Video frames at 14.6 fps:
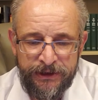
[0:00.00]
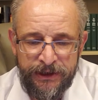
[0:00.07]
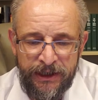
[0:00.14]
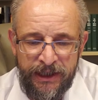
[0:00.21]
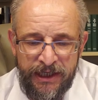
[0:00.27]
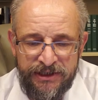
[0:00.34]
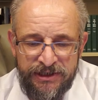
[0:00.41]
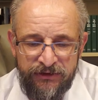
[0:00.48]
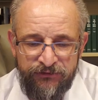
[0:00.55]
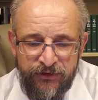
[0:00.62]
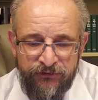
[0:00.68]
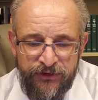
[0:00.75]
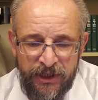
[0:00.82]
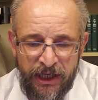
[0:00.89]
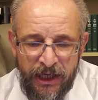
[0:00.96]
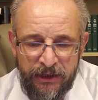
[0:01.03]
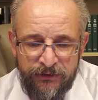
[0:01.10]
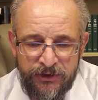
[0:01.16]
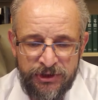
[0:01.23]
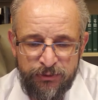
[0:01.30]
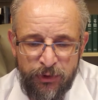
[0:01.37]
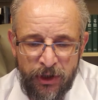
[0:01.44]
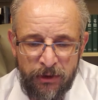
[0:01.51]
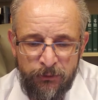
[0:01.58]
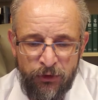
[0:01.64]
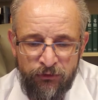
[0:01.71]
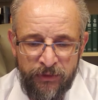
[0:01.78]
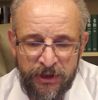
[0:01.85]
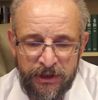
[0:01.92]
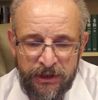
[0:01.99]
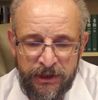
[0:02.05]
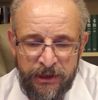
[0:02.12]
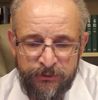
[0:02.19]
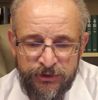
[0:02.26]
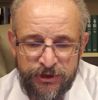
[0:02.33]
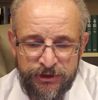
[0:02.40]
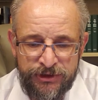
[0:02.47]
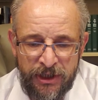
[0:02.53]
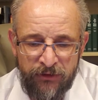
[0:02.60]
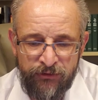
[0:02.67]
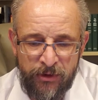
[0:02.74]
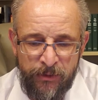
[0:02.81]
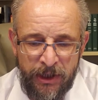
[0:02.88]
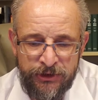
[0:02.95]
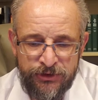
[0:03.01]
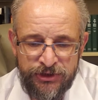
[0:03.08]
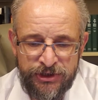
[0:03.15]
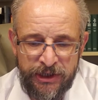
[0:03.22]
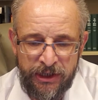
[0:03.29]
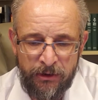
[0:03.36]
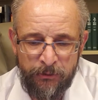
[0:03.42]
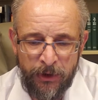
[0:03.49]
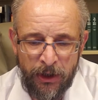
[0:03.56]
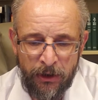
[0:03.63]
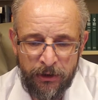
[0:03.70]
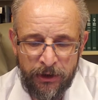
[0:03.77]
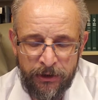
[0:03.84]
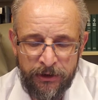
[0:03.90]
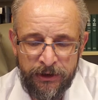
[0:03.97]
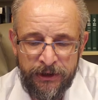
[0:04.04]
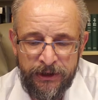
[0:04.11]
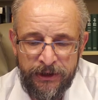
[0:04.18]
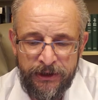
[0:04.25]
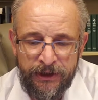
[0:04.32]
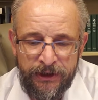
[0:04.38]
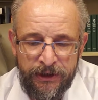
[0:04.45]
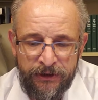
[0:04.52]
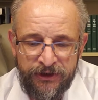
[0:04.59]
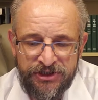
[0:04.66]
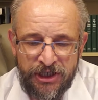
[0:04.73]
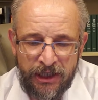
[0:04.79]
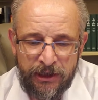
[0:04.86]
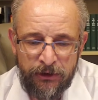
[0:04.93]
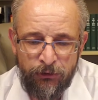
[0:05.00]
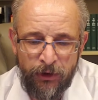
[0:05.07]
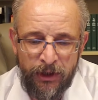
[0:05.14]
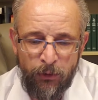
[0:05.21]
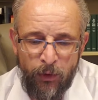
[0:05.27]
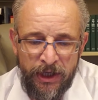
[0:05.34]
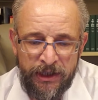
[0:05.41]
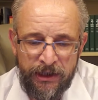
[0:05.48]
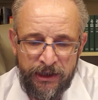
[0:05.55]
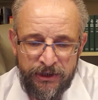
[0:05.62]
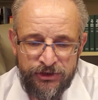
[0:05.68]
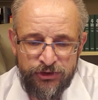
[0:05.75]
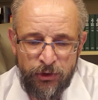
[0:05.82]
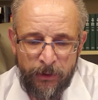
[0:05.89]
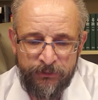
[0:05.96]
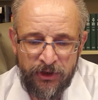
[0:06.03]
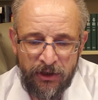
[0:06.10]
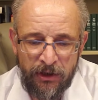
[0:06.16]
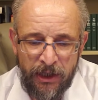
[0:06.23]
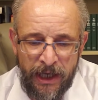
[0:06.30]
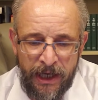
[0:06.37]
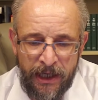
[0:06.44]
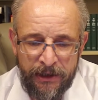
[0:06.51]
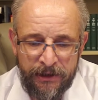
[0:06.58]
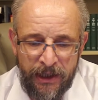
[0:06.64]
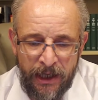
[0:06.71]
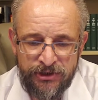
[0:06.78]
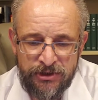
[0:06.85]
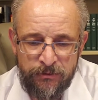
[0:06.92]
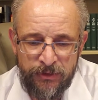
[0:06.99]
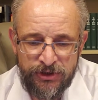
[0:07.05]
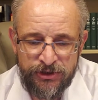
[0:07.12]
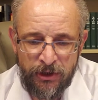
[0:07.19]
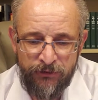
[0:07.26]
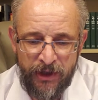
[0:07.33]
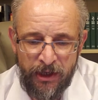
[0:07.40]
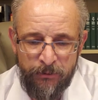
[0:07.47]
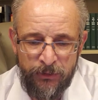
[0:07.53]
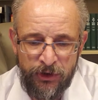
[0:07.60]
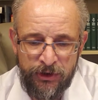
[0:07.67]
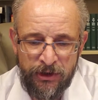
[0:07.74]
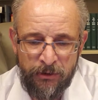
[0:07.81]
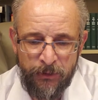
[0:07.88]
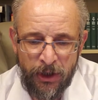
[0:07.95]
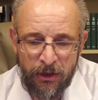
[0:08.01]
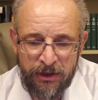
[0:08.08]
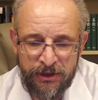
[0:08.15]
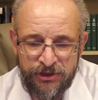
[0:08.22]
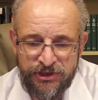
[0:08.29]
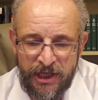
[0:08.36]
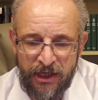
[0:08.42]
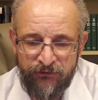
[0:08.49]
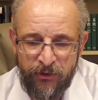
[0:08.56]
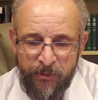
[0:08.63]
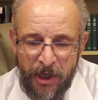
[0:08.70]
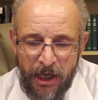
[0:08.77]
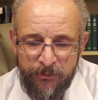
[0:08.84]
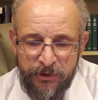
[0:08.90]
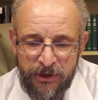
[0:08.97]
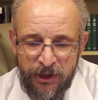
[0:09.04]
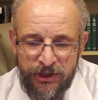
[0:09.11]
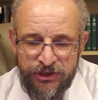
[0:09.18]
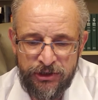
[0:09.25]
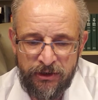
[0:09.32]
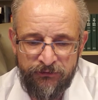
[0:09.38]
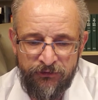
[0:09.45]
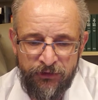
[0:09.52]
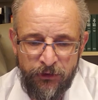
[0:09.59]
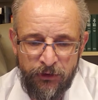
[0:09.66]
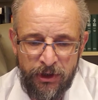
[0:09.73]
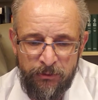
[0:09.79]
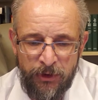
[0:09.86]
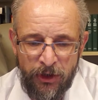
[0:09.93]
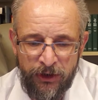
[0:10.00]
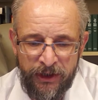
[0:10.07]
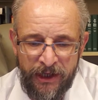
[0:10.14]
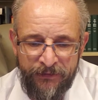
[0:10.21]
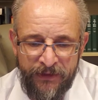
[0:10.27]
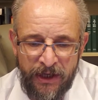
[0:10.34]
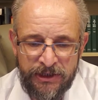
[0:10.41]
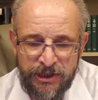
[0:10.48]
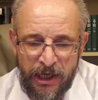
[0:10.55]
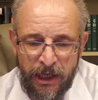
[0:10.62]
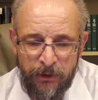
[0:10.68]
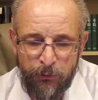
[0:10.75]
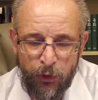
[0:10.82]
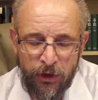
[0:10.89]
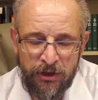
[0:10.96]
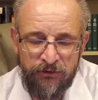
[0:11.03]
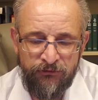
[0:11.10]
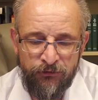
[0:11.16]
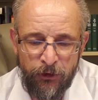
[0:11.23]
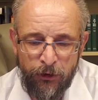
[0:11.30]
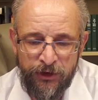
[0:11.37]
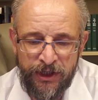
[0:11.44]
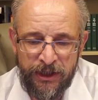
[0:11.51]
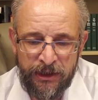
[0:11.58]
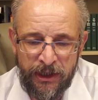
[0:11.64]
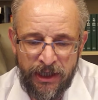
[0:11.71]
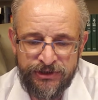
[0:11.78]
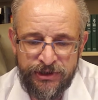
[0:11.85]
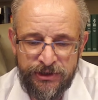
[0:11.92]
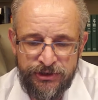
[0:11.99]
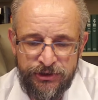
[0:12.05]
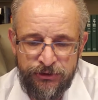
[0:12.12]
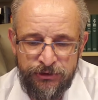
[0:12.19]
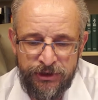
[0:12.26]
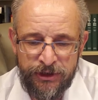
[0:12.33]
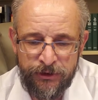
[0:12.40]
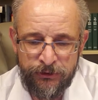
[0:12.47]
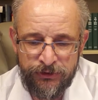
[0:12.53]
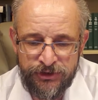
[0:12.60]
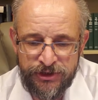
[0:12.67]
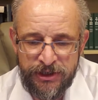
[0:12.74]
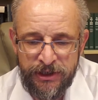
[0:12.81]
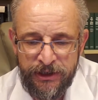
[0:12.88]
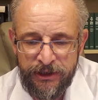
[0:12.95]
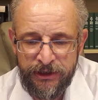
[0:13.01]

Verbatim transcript: In 1858, this prayer movement leaped to every major city in America. The Second Great Awakening swept our land. Estimates are that a million Americans out of a population of 30 million at that time were converted in less than two years.